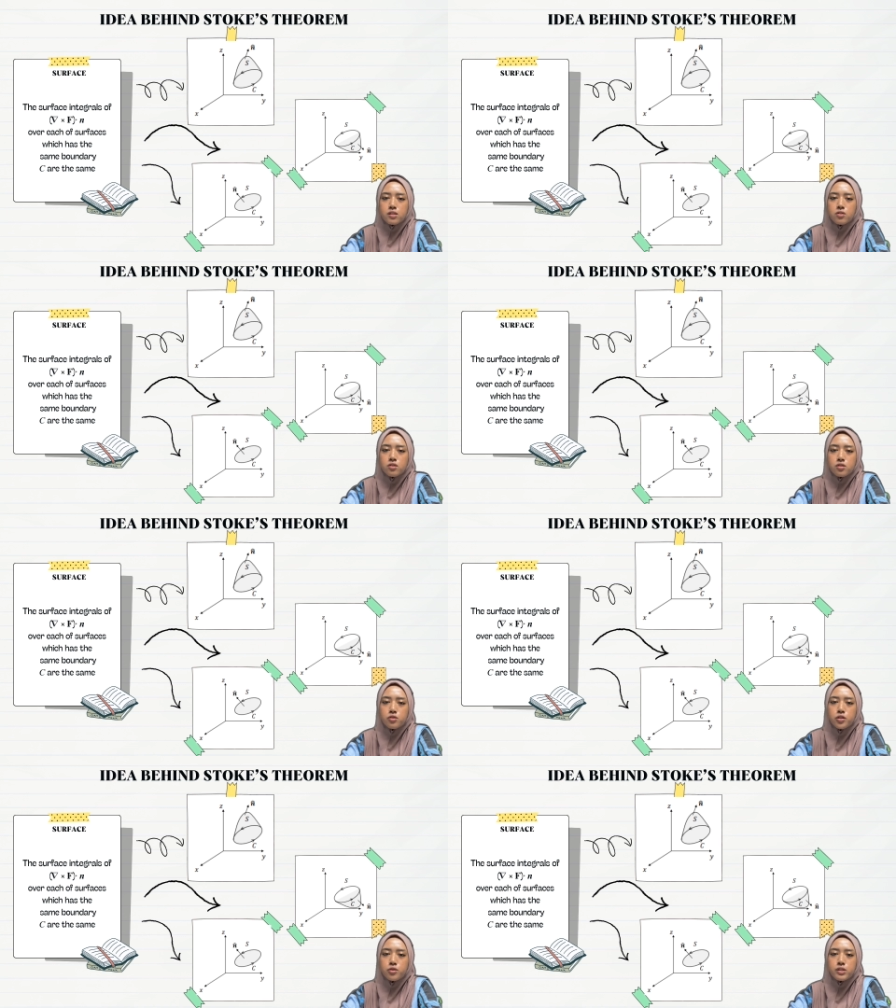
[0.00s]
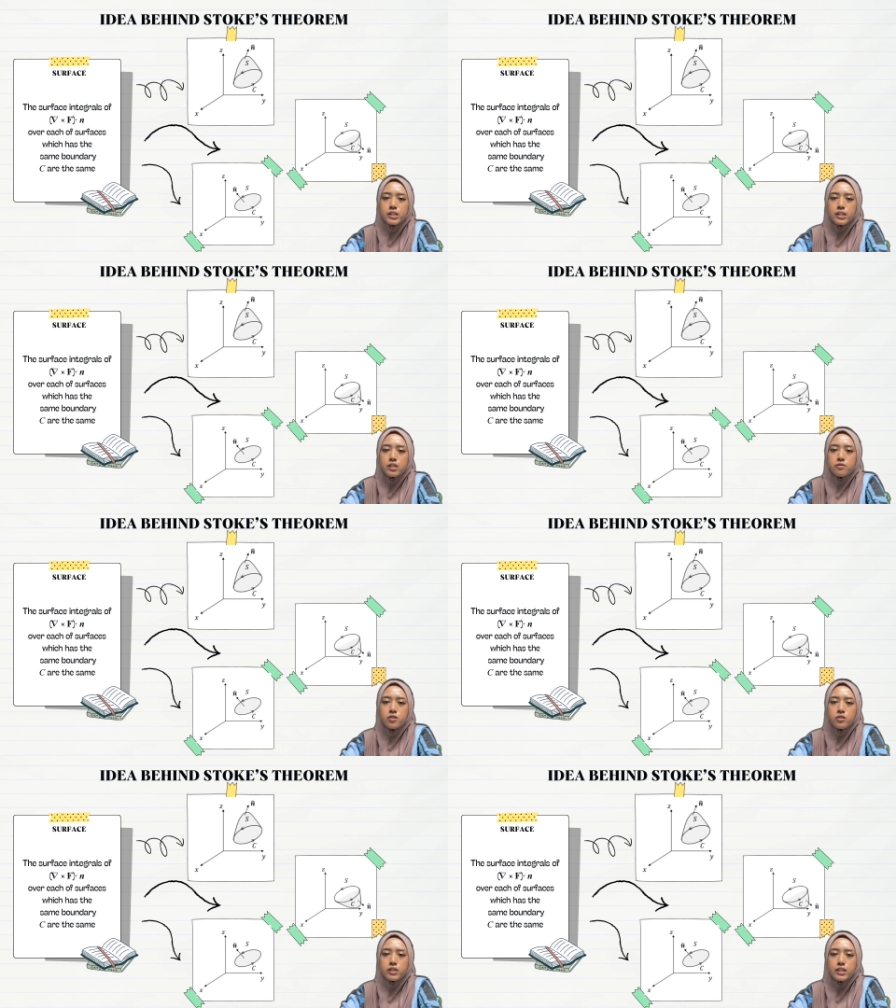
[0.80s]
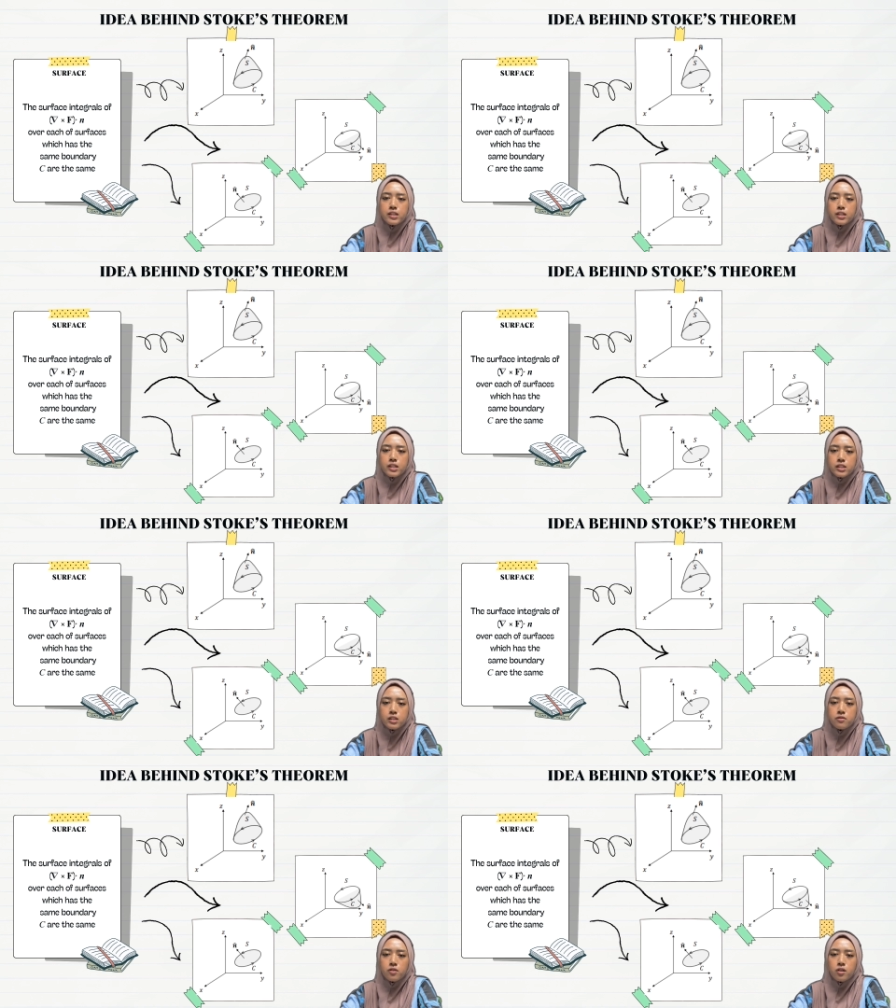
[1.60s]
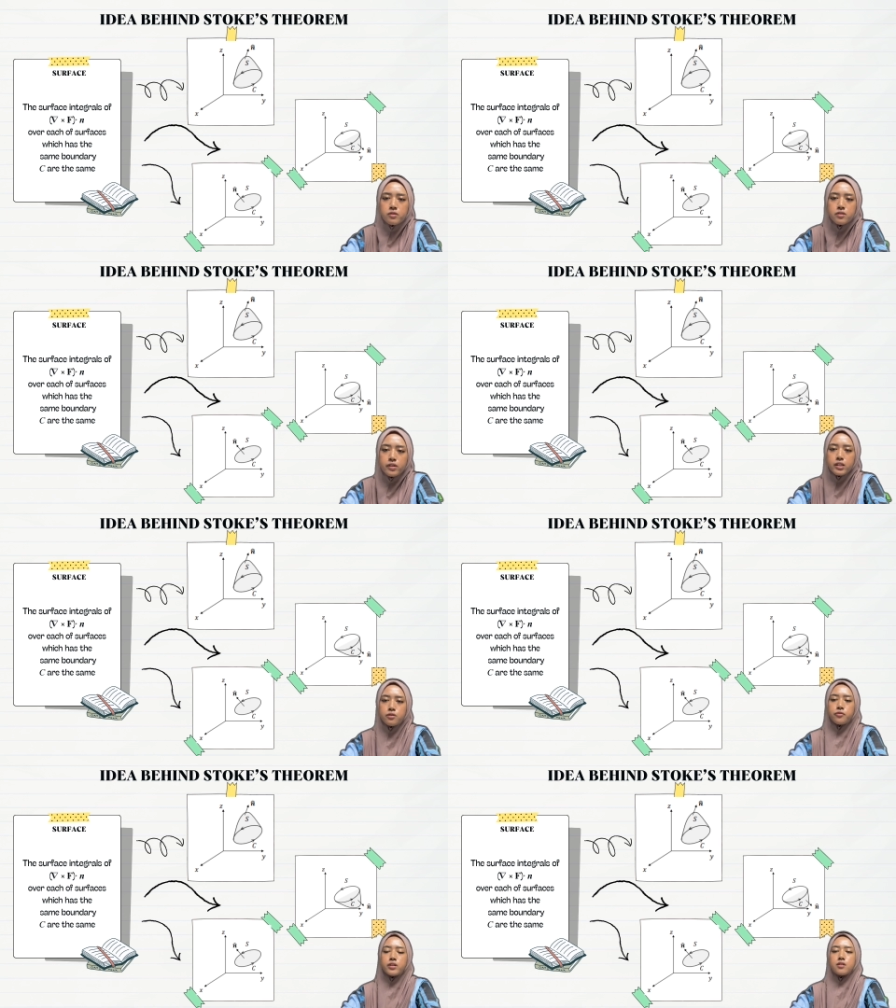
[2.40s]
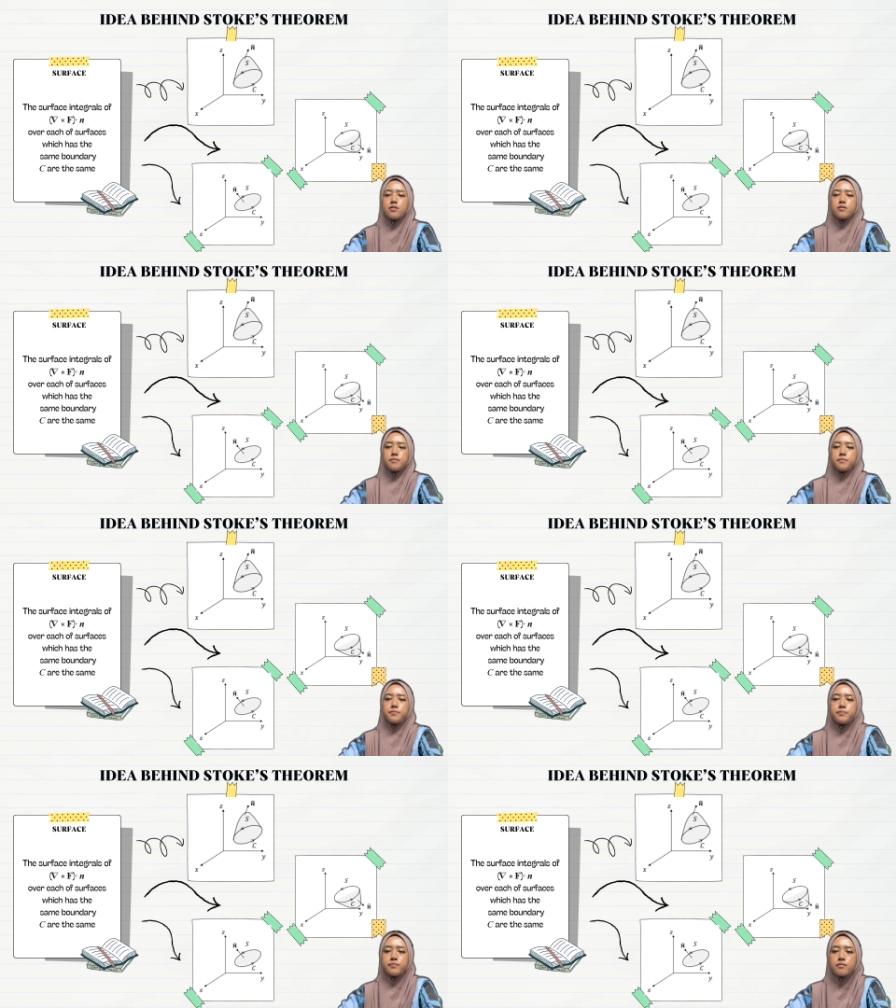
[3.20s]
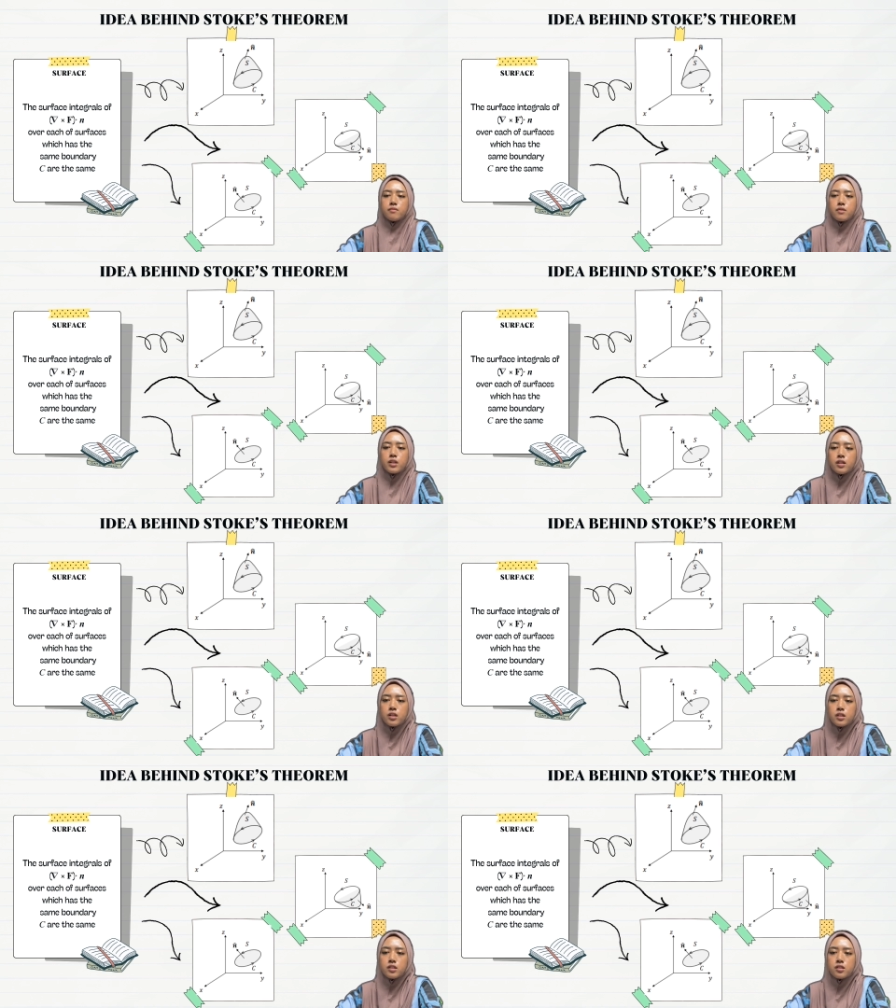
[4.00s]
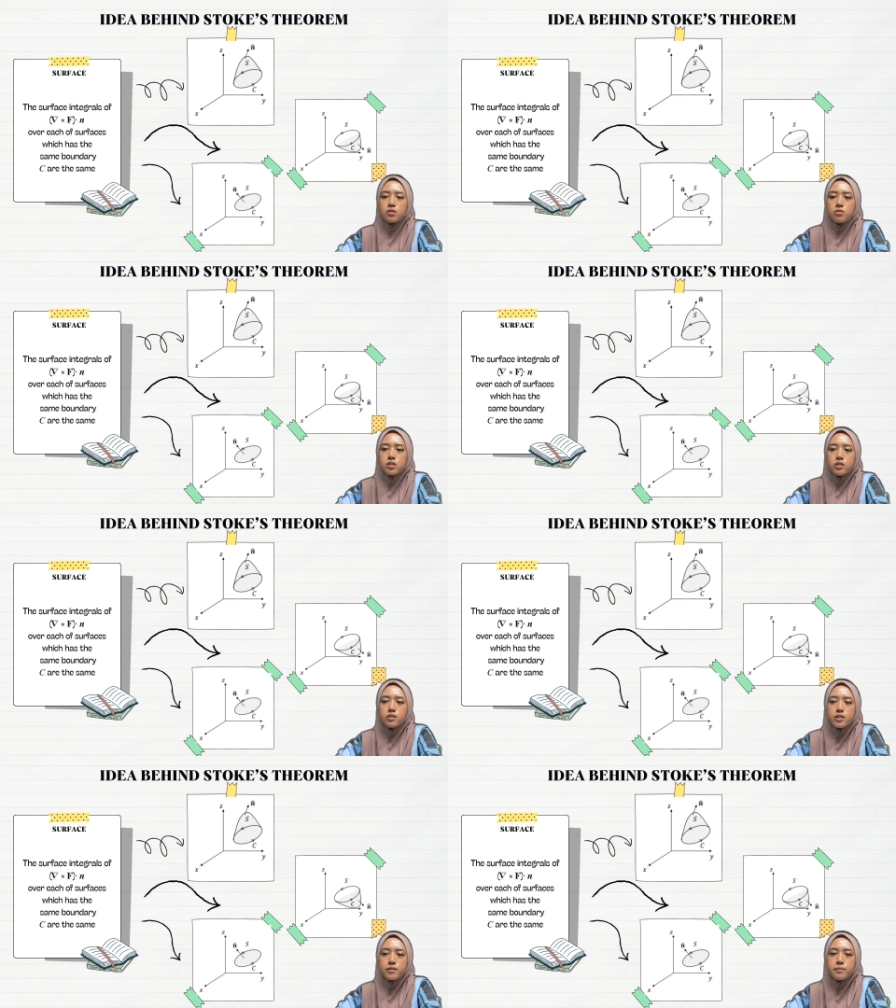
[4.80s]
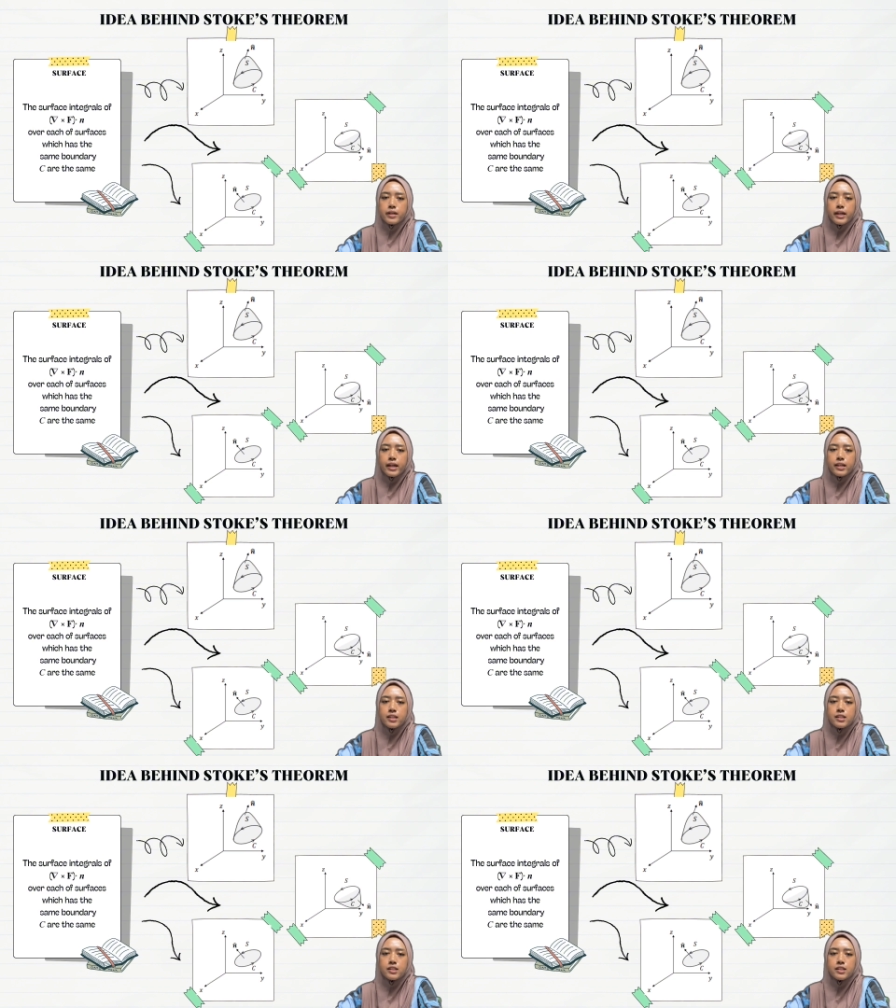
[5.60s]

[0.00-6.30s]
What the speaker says: in terms of the others. Stokes theorem is also used in evaluating the curve of a vector field.